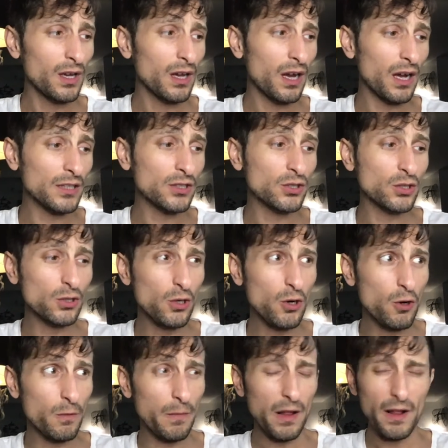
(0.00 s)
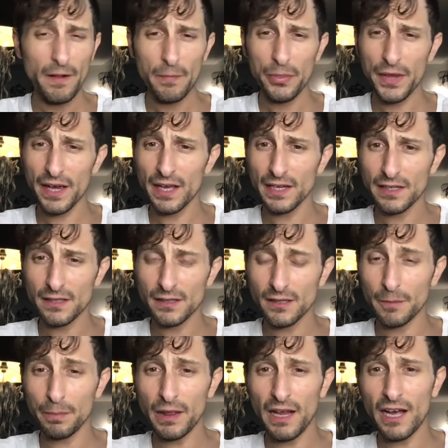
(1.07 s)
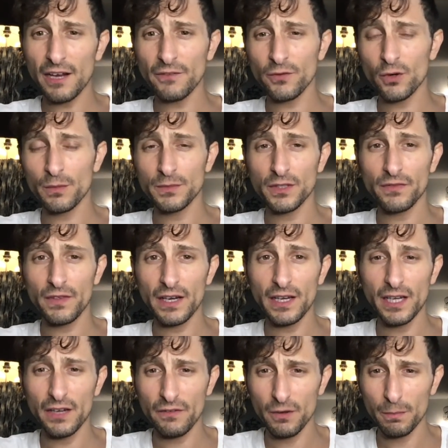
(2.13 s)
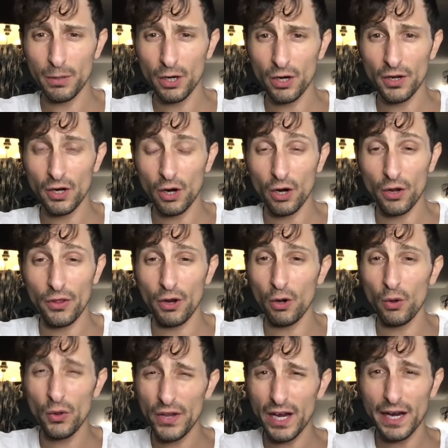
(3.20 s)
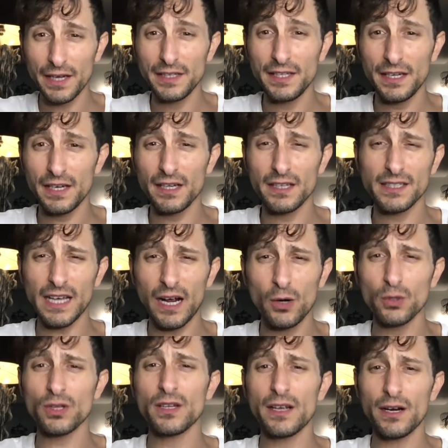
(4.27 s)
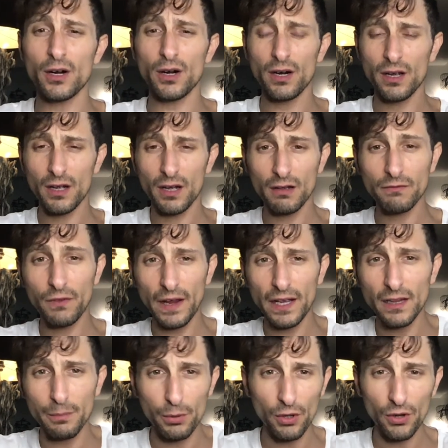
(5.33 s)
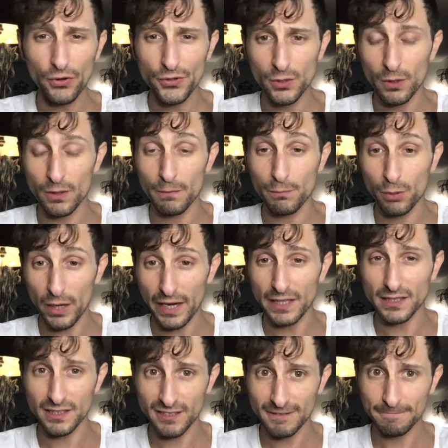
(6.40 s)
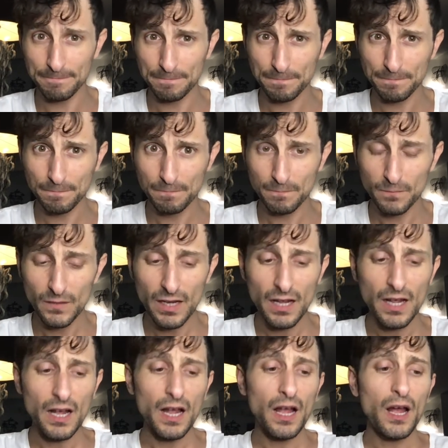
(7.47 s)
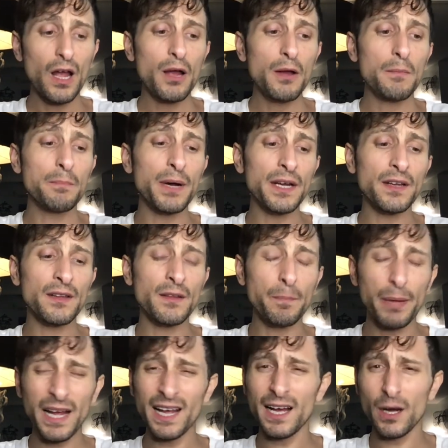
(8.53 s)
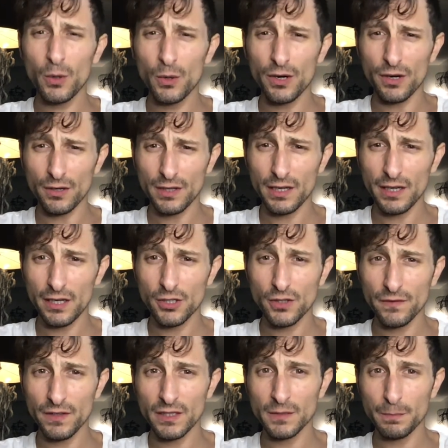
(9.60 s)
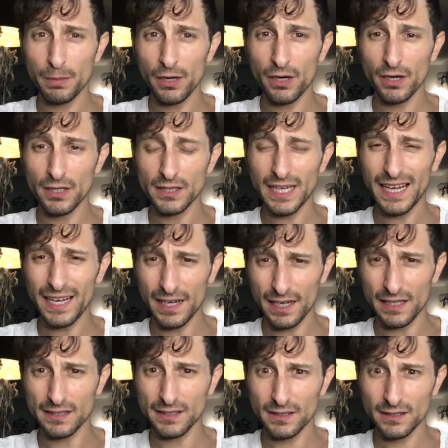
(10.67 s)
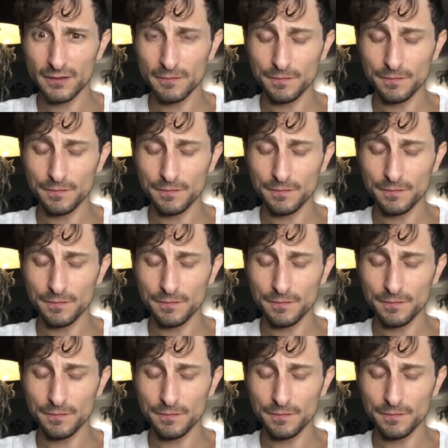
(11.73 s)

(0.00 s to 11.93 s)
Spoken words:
assume that the platforms of any given party are the only ideas out there available to embrace. But the power that each of these parties has